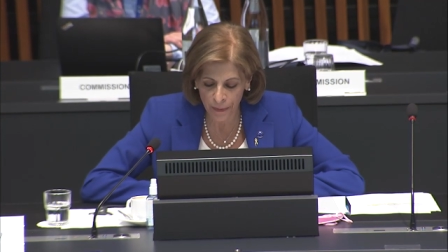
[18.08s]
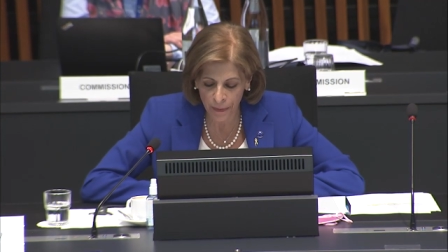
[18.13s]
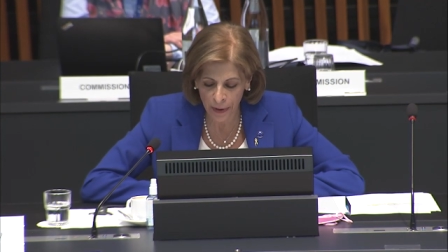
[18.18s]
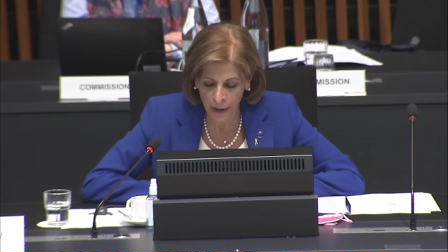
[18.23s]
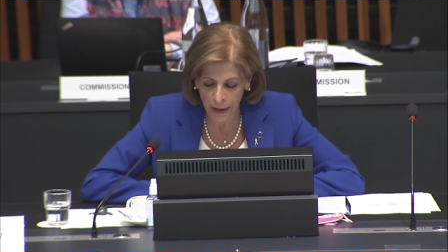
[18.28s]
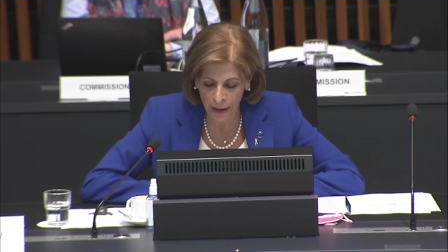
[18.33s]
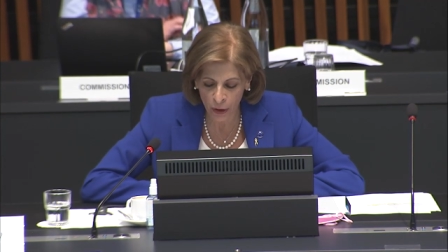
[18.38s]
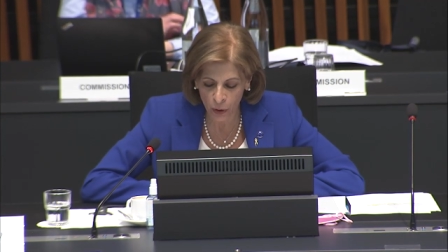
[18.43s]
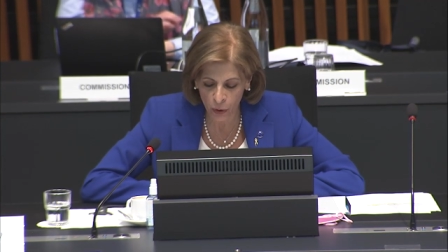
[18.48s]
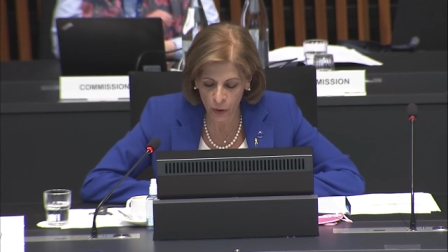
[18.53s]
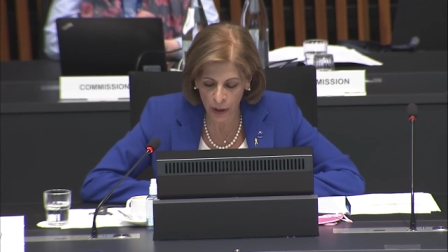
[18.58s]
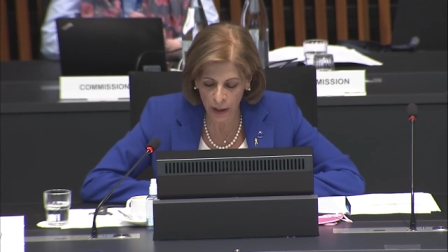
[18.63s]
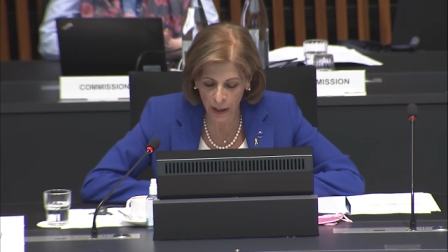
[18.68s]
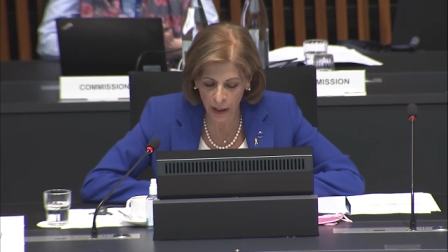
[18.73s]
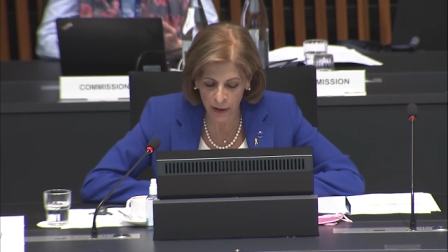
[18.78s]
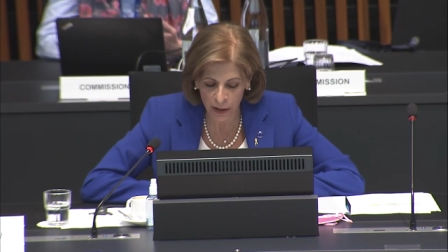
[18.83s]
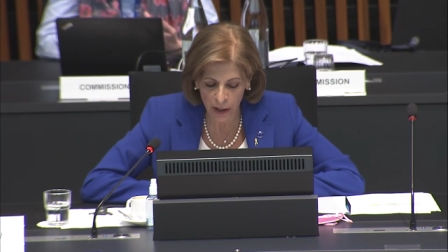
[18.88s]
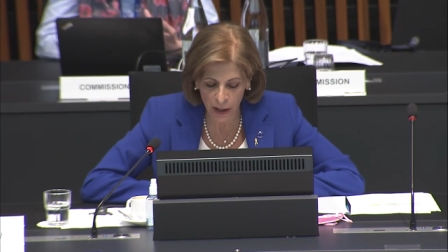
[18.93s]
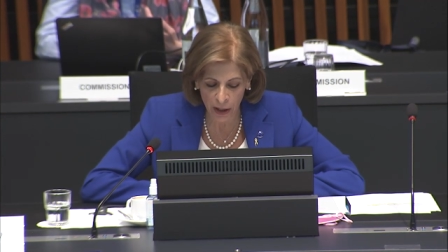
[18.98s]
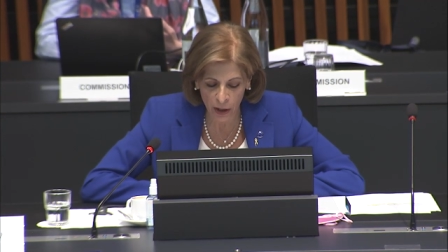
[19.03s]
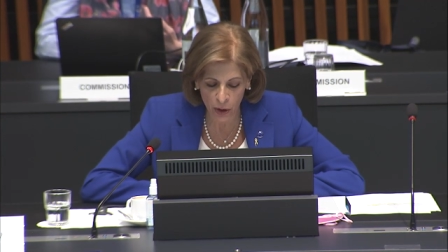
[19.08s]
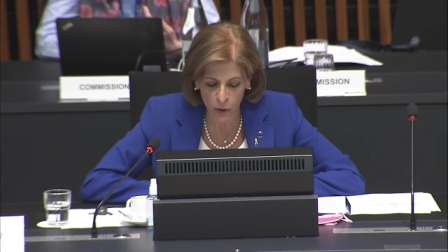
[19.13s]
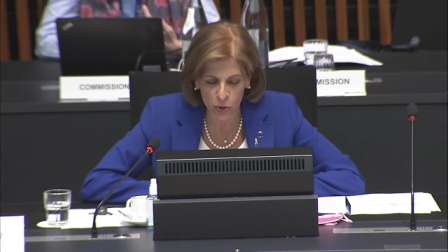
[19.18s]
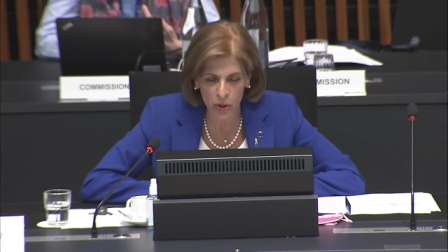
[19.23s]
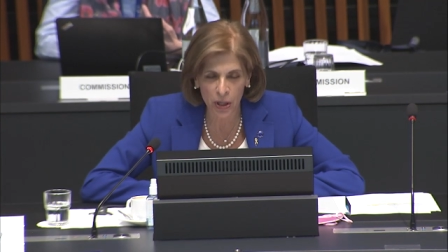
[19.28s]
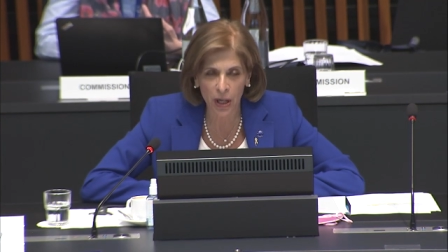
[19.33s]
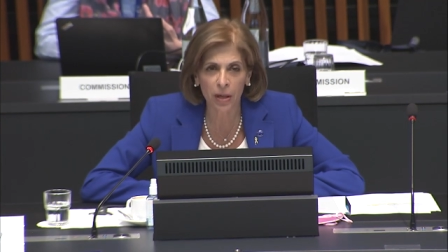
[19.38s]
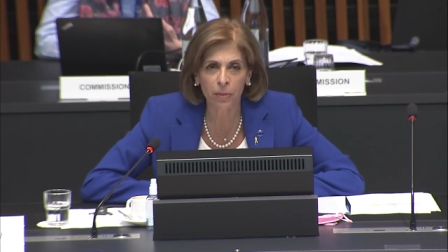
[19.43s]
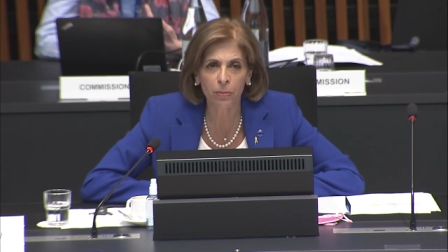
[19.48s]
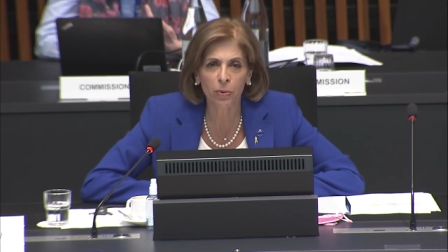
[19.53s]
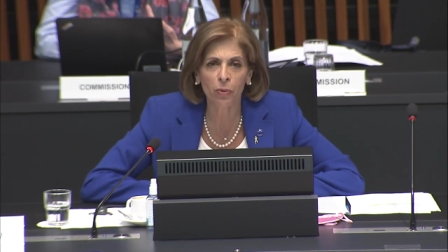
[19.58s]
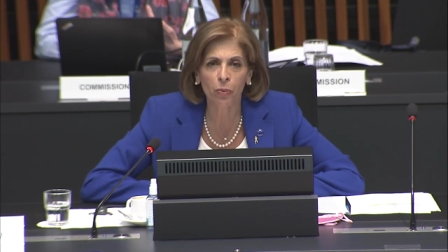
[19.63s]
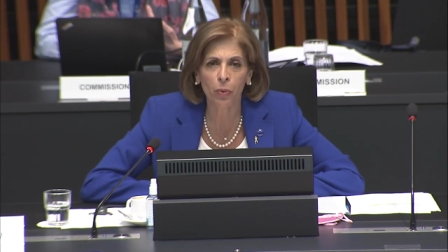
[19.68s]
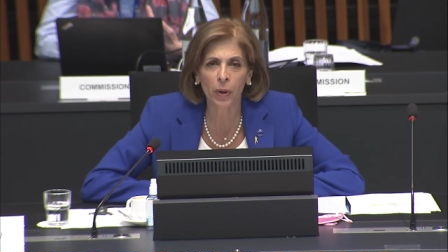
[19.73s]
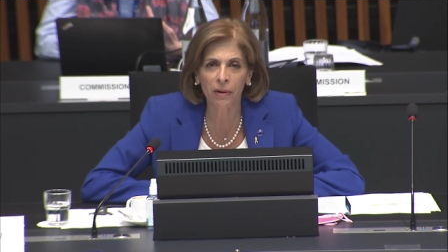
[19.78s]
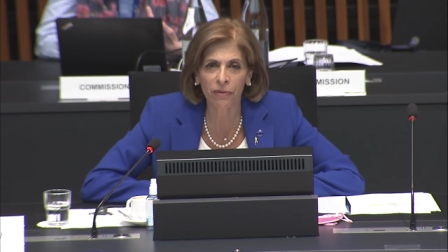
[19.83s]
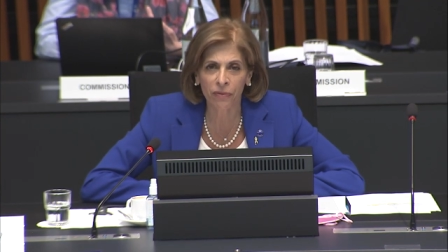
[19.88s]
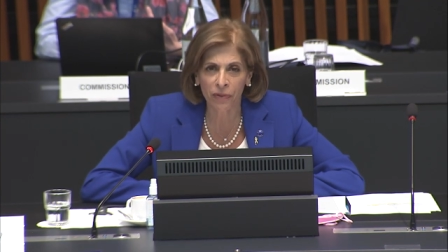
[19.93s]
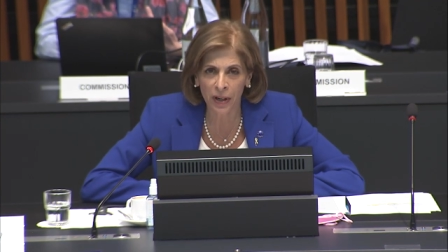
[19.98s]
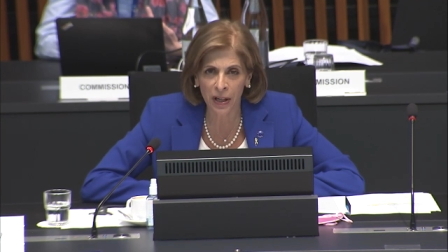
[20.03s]
and looking at the EU's animal
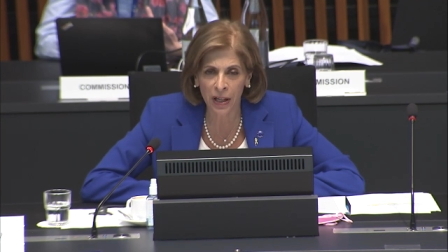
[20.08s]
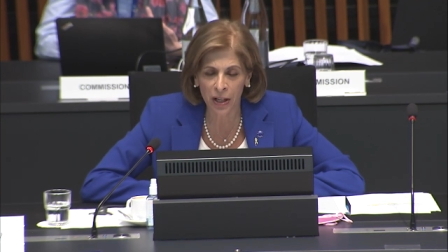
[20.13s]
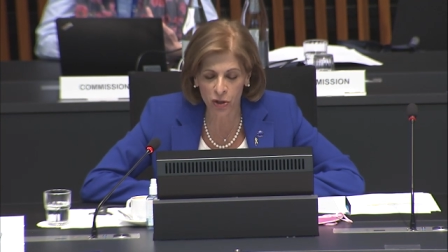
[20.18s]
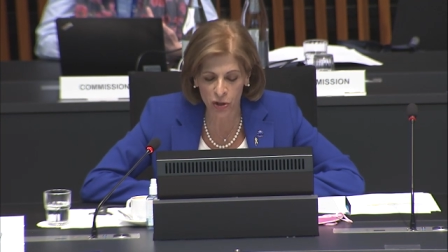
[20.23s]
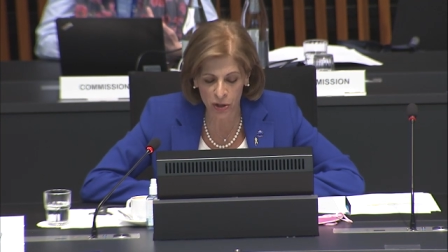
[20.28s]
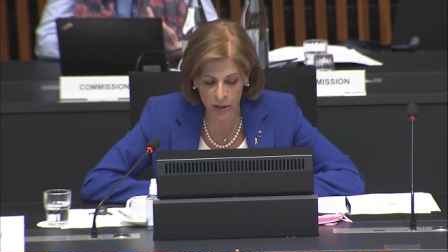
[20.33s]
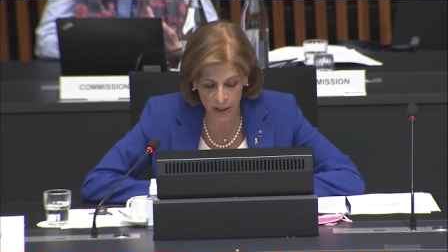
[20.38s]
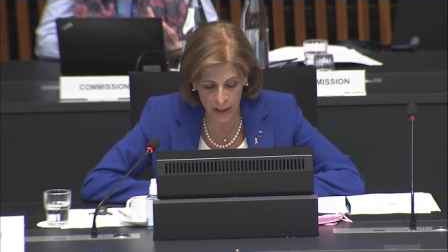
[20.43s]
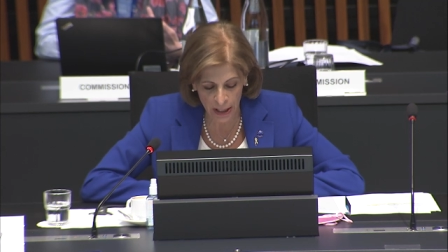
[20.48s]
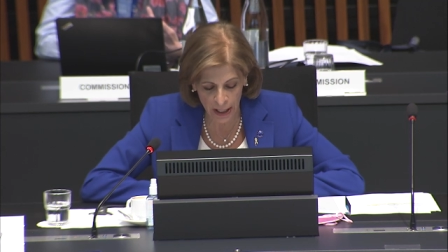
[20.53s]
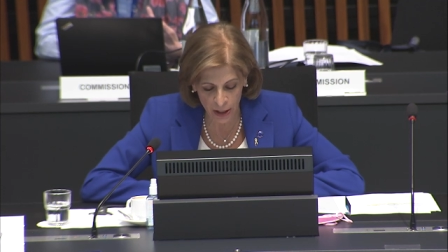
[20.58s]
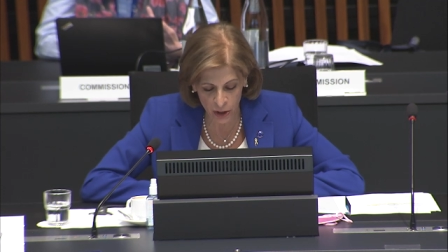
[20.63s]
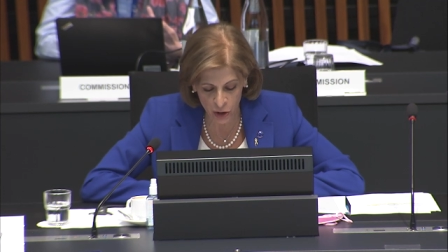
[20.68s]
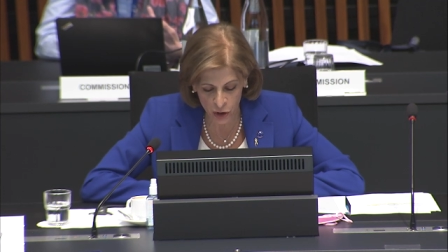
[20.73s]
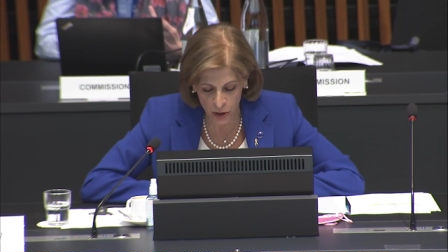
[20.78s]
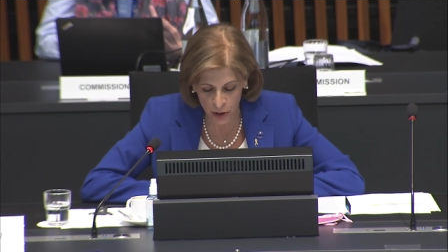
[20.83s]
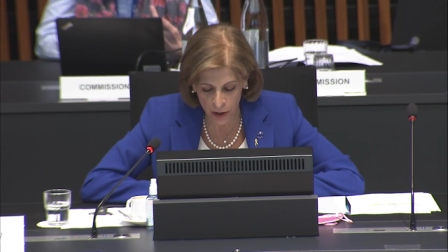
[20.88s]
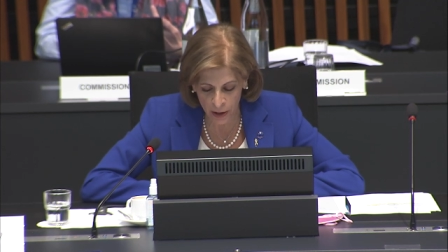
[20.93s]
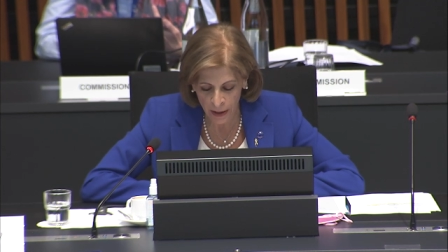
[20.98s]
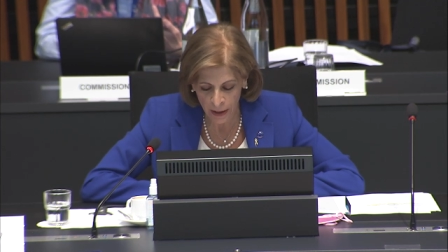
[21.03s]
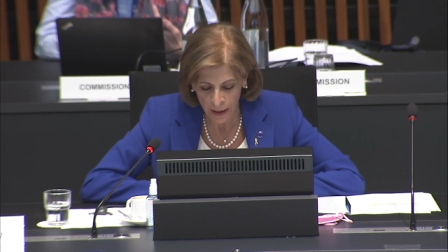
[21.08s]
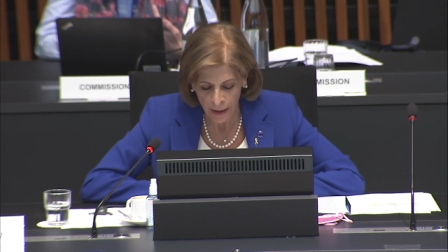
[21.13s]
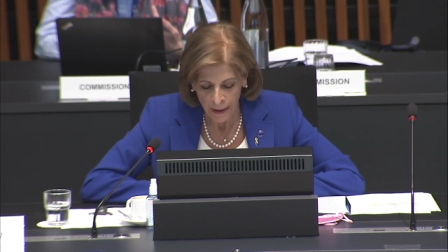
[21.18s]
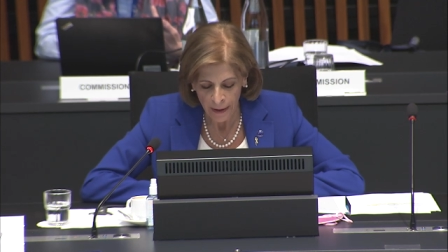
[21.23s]
welfare legislation.